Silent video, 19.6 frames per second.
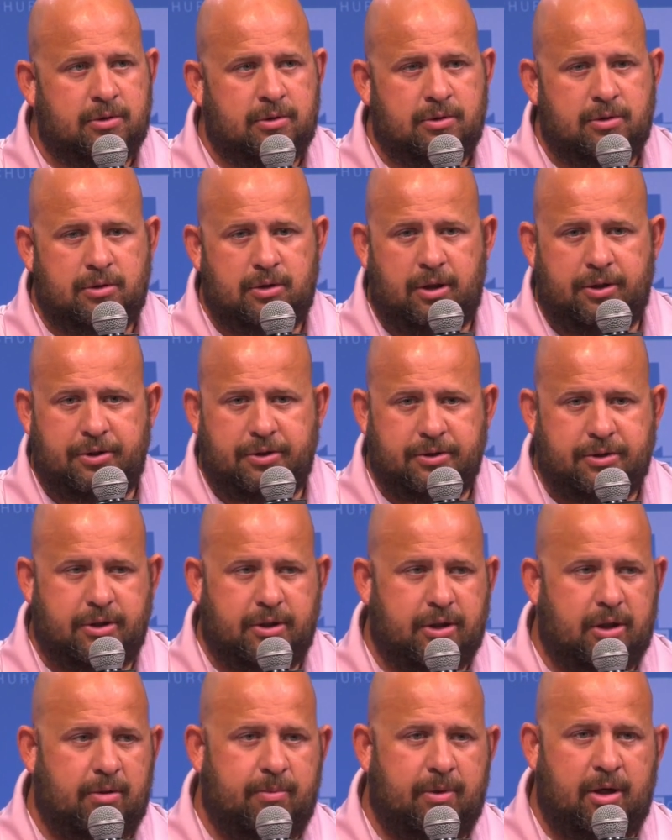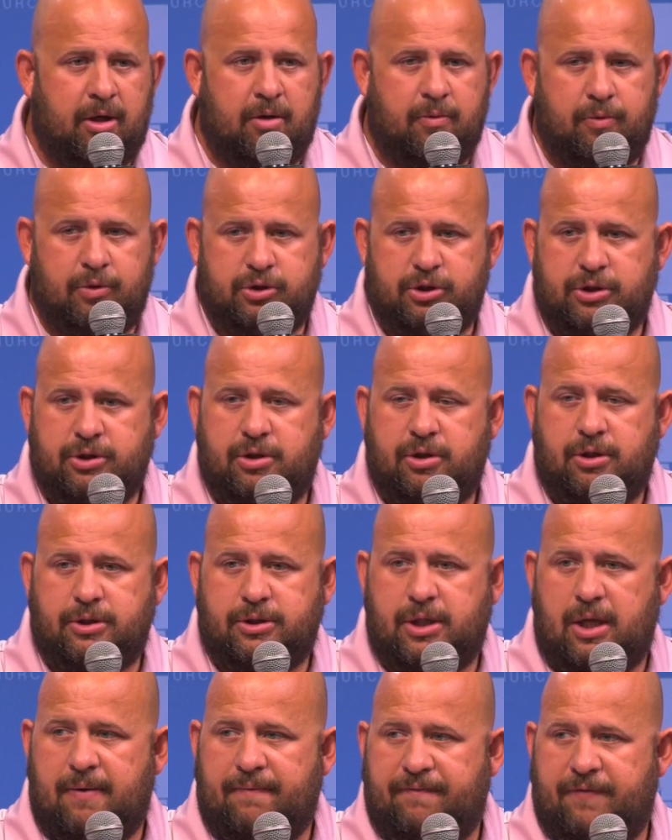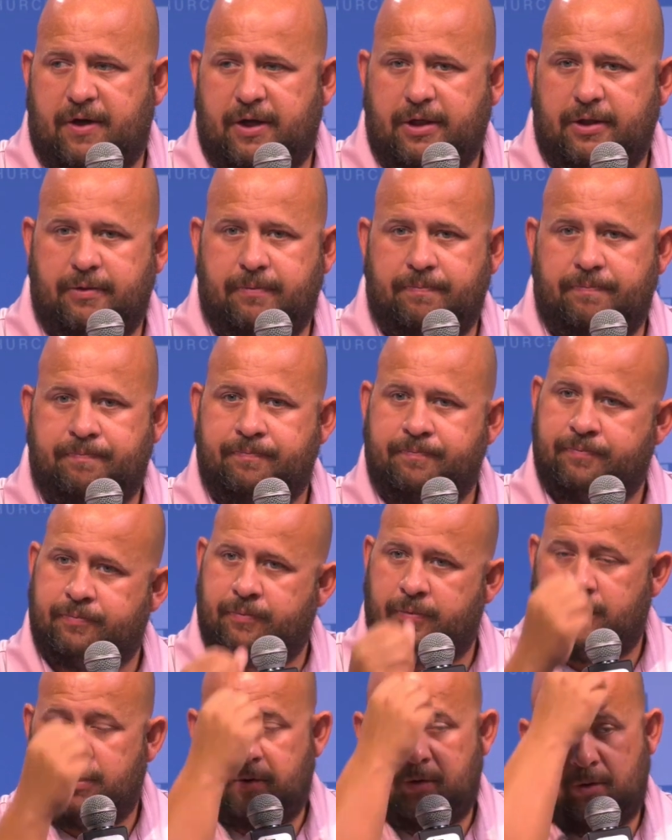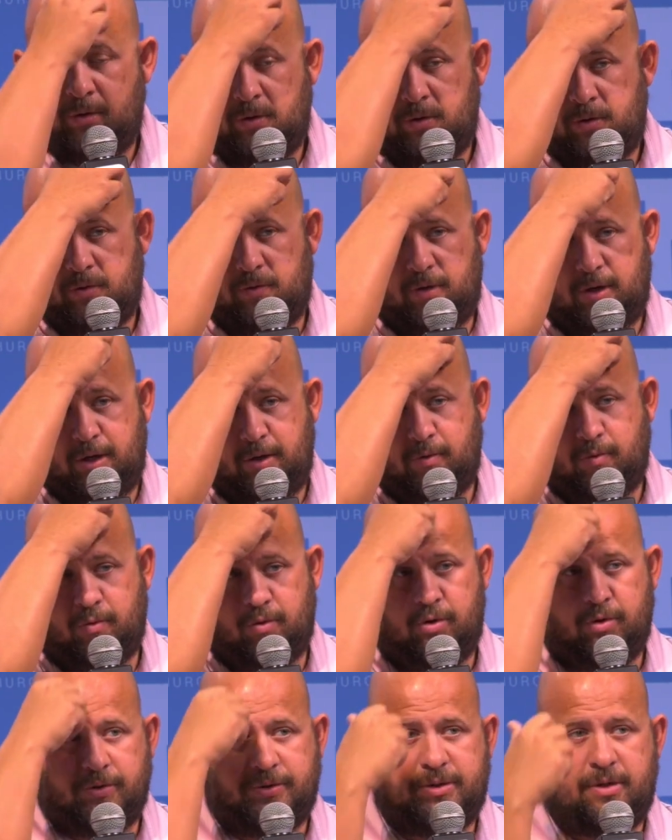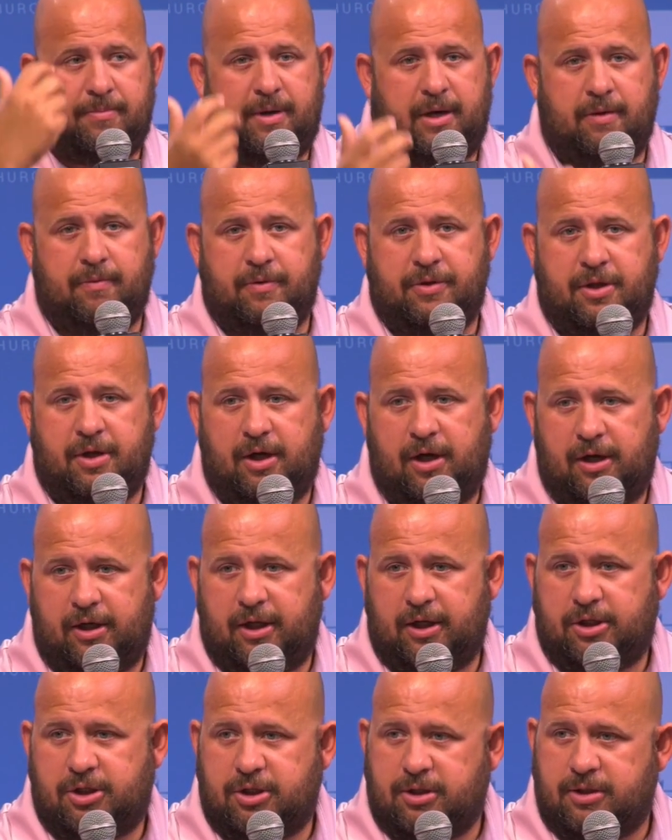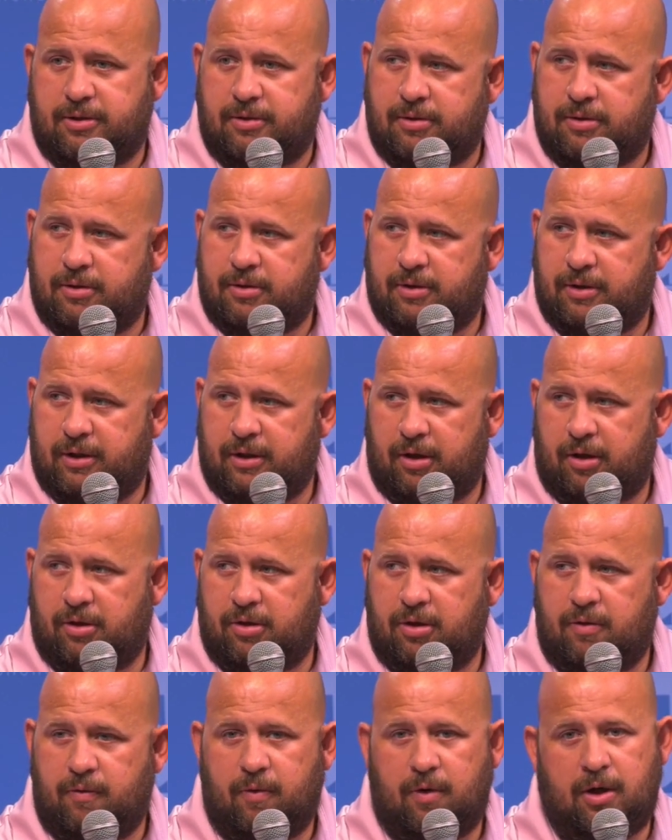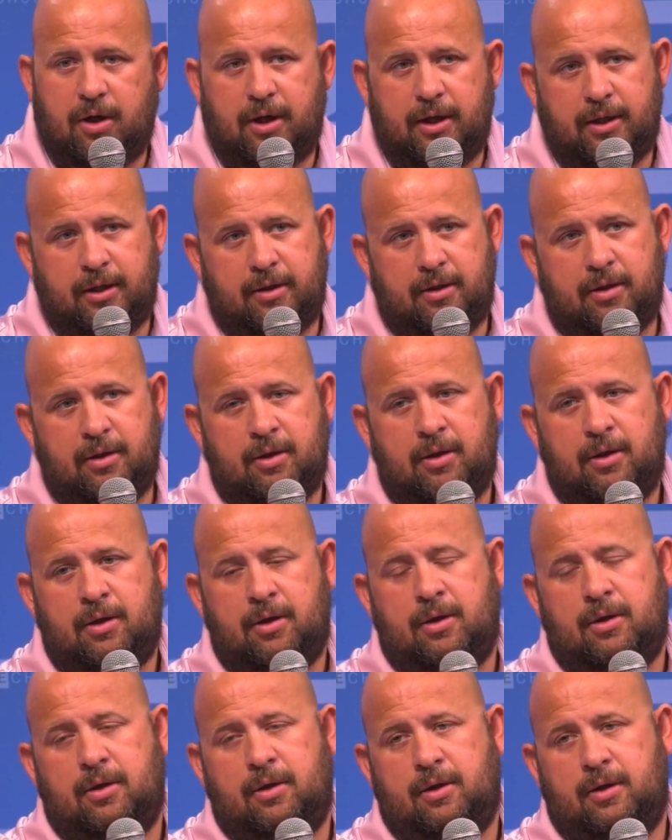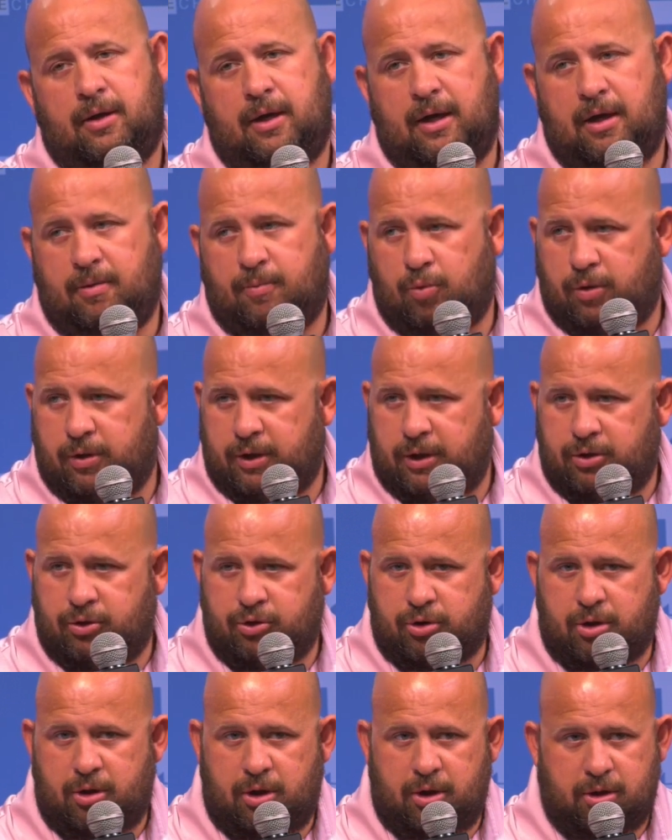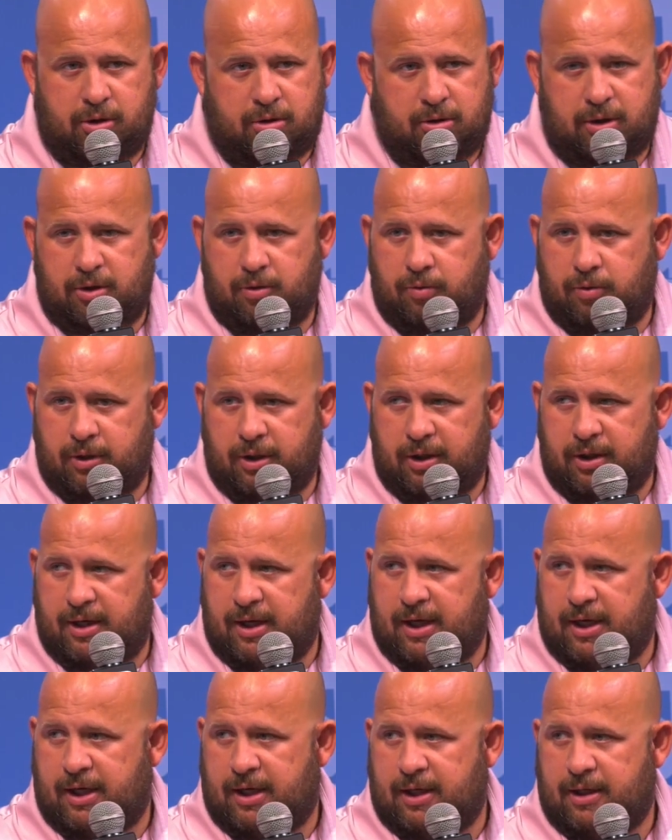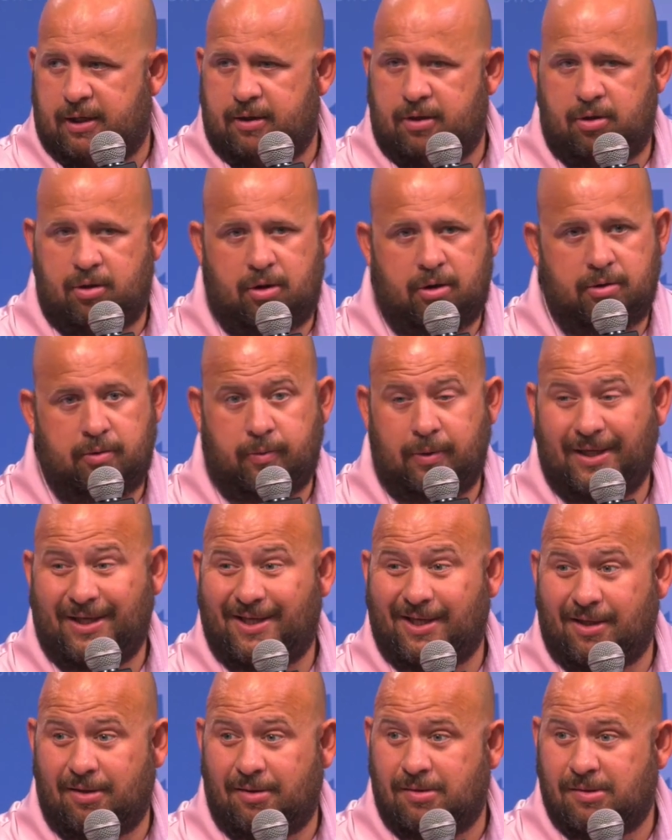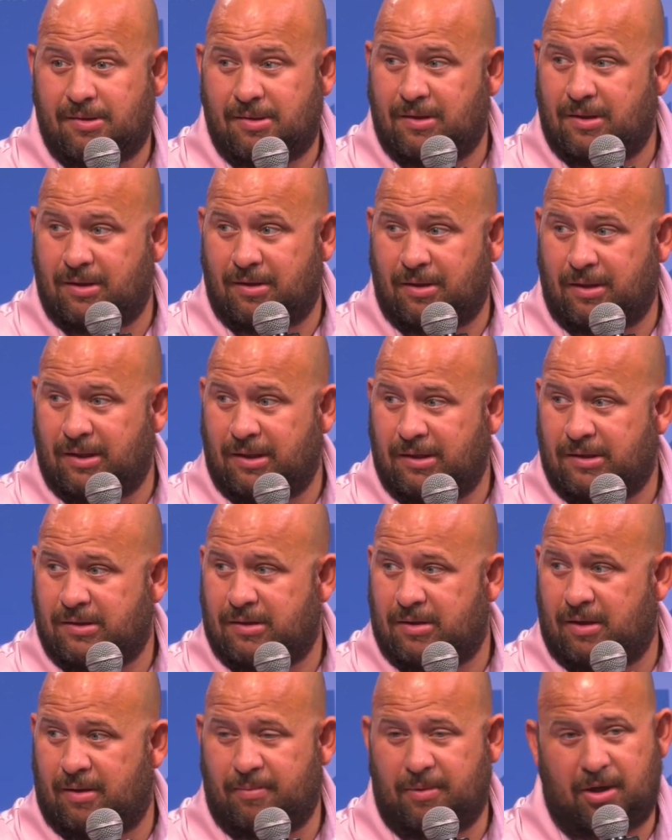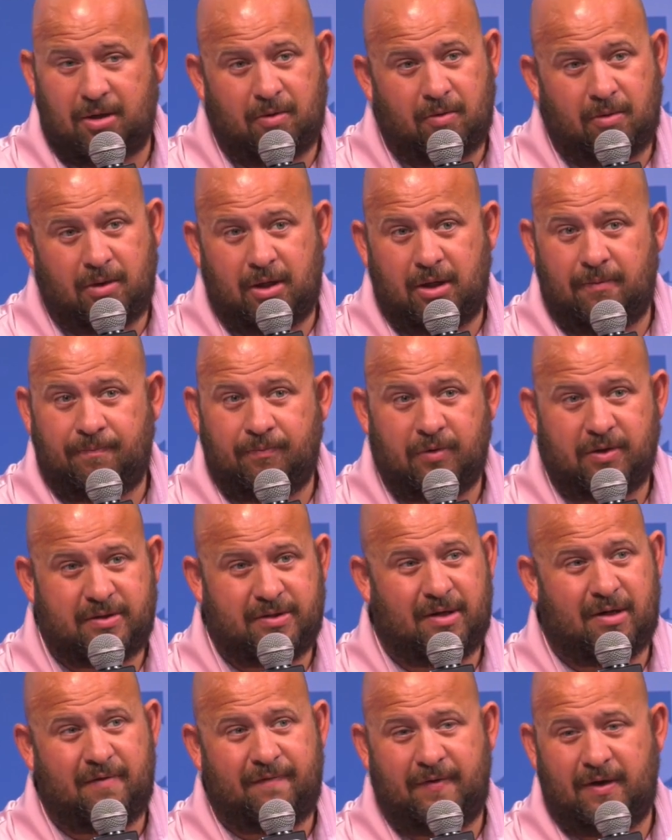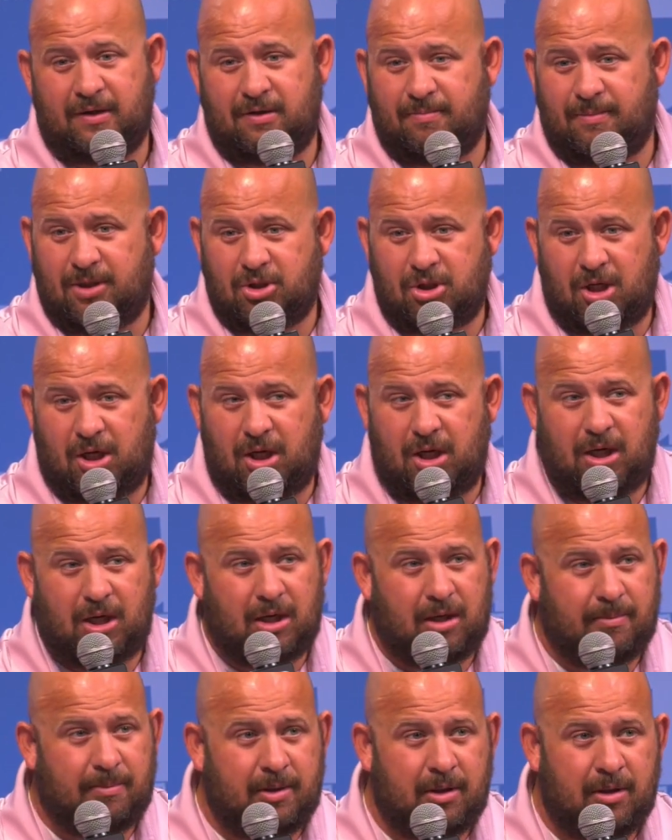Nothing's going to get better. We're just going to stop fighting. Mm-hmm right? Or somebody with an addiction, they go, you know what? Now I'm only getting drunk or only getting high on the weekends, at least. I'm mm-hmm. not doing it. It's not affecting my job.